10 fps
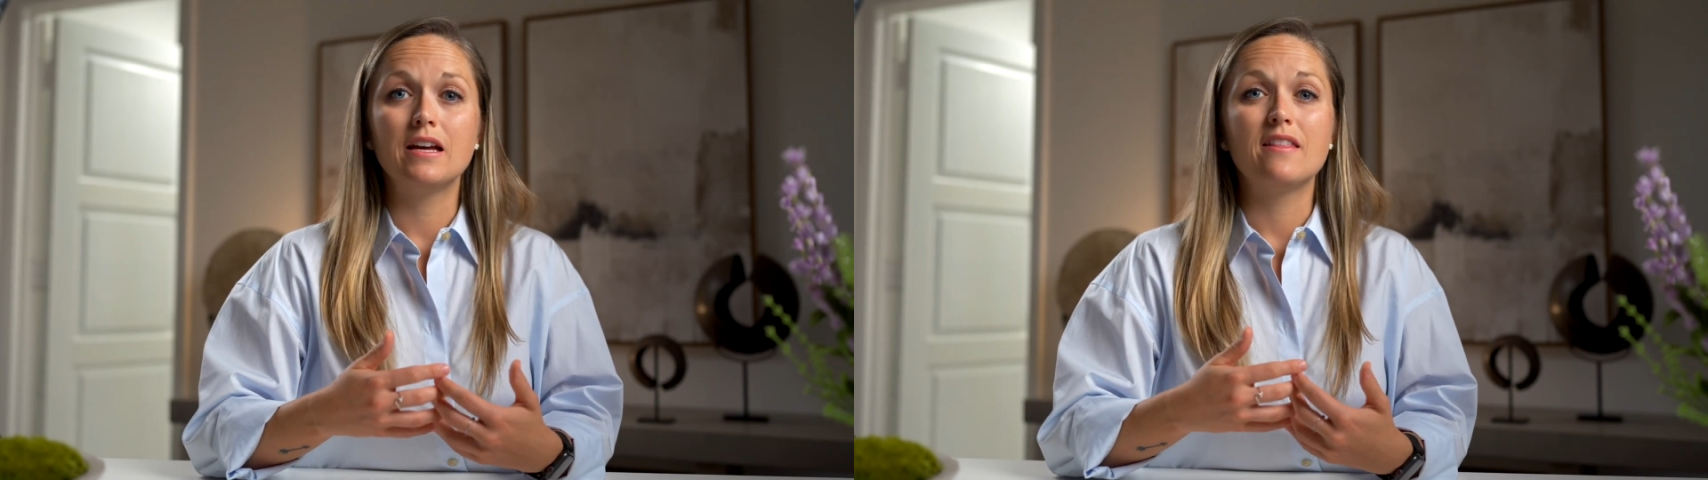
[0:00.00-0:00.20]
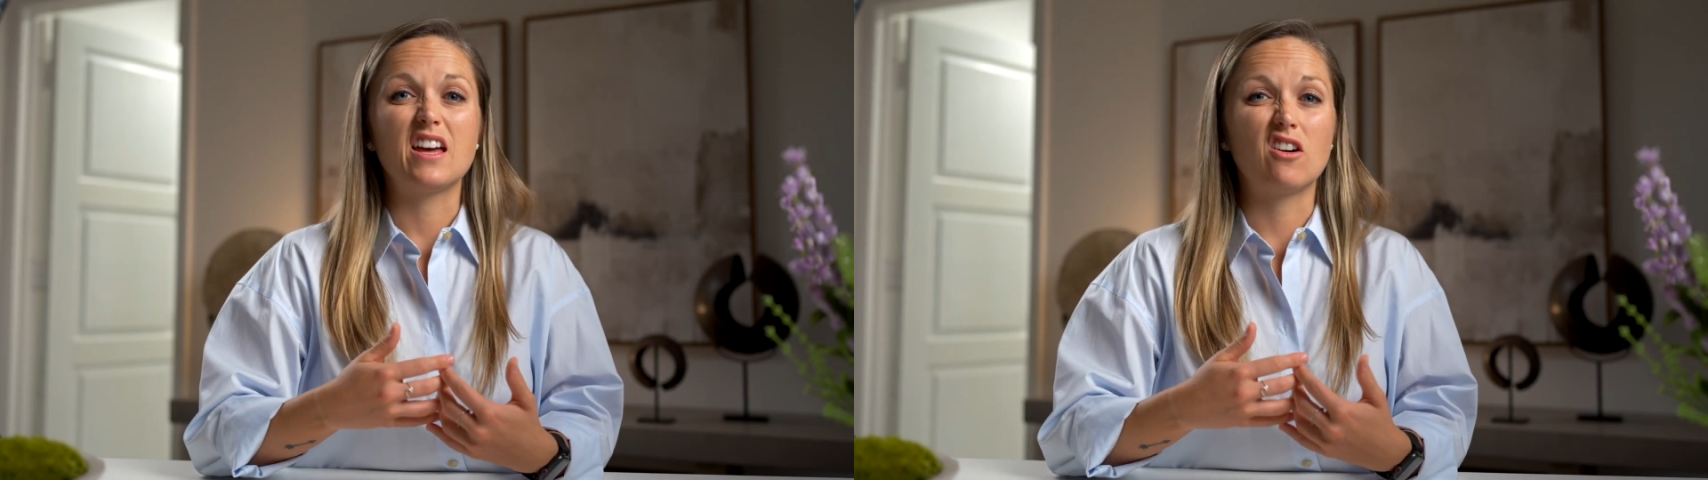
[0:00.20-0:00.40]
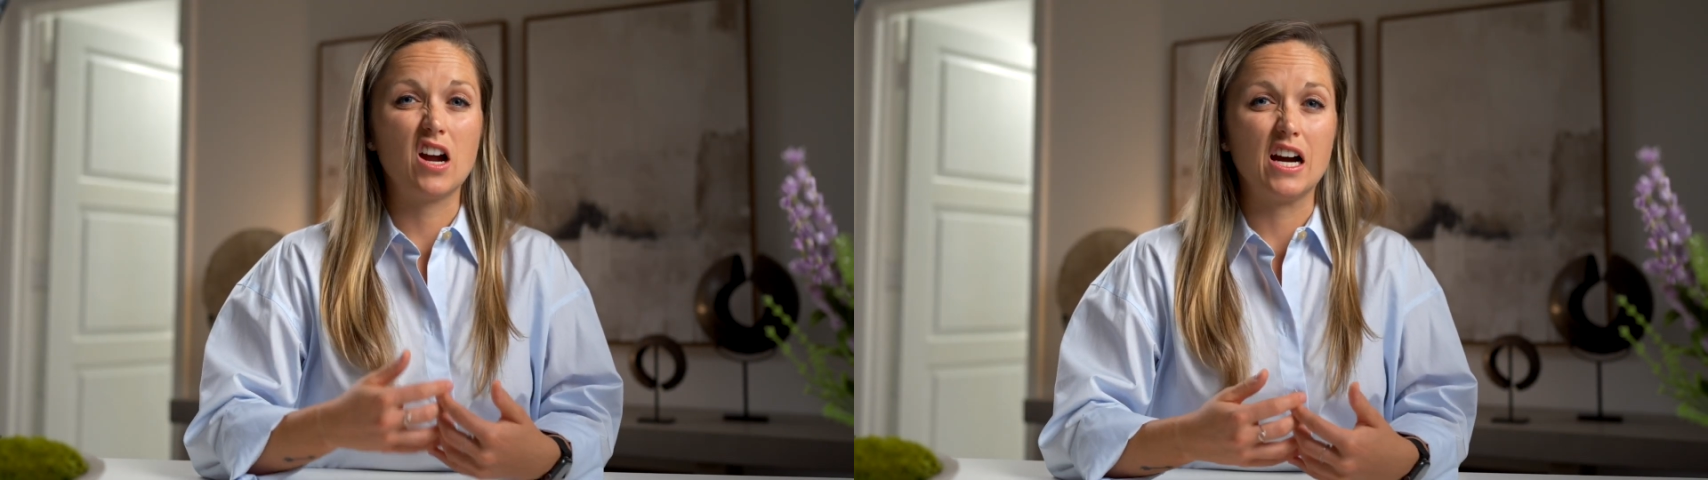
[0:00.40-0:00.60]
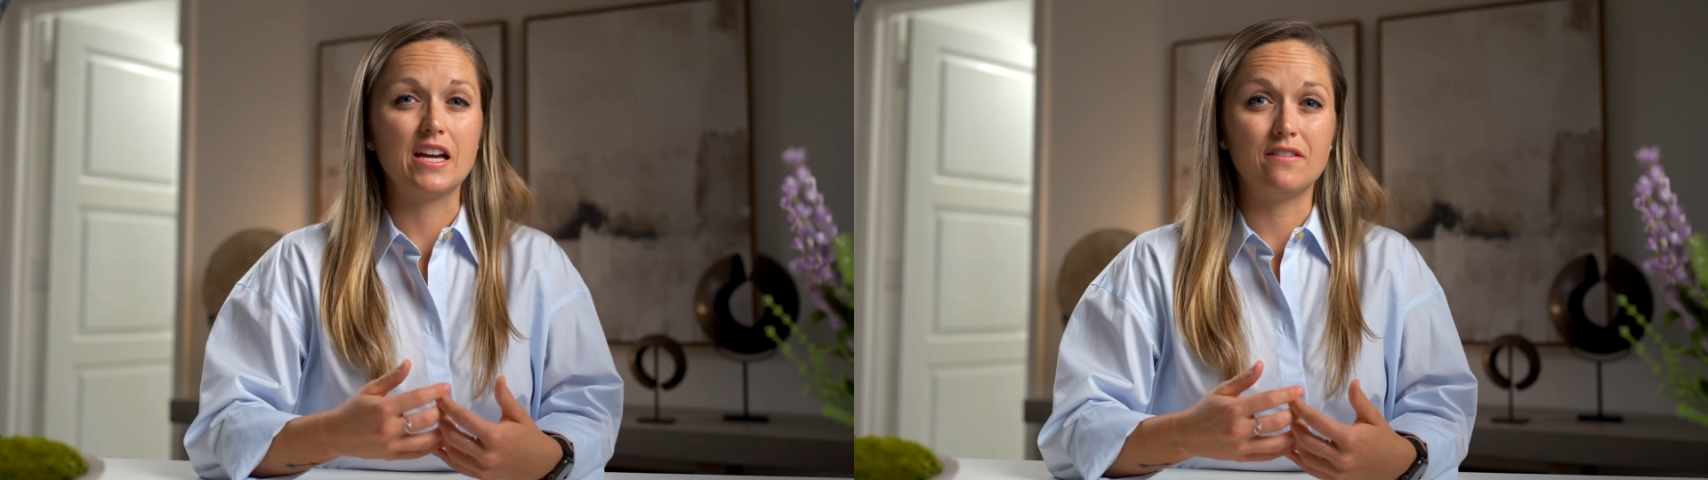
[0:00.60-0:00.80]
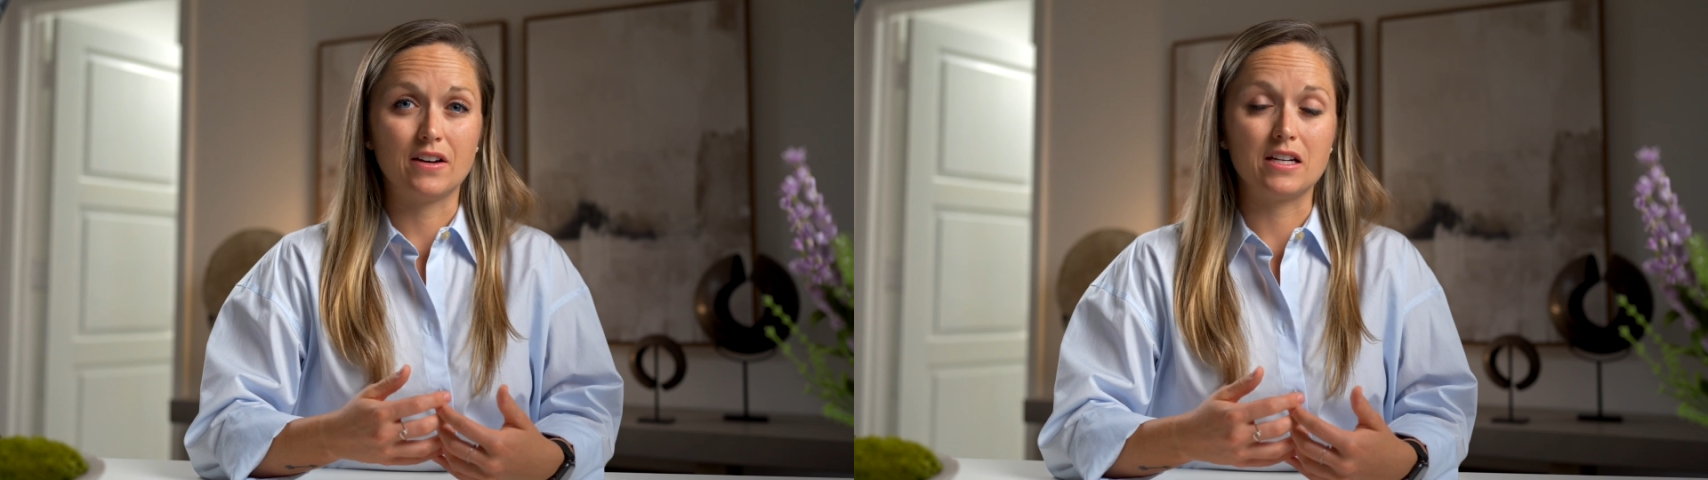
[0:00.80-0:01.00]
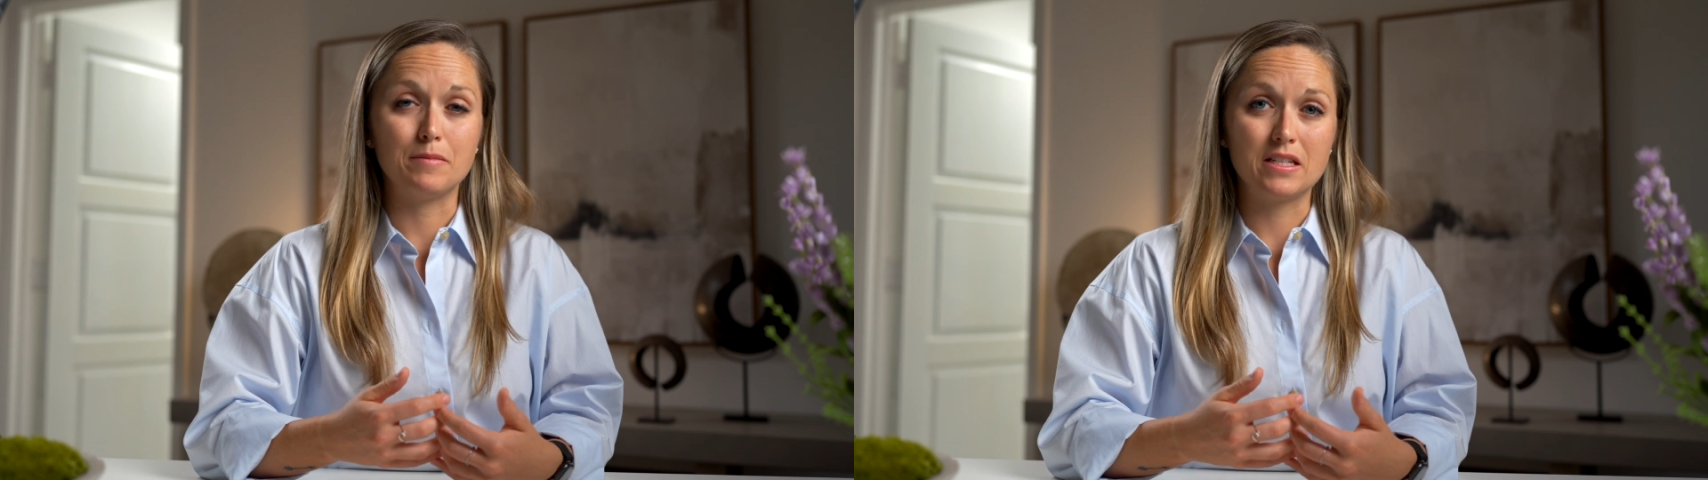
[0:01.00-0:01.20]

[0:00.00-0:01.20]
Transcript: that are high in vitamin